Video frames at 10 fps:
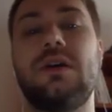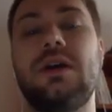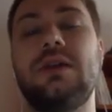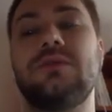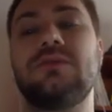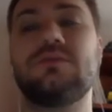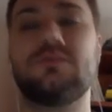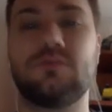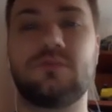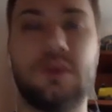in
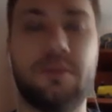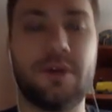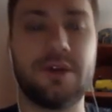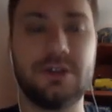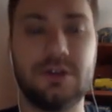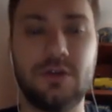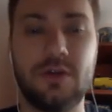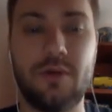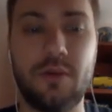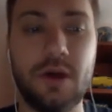comparison to
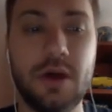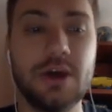the pop.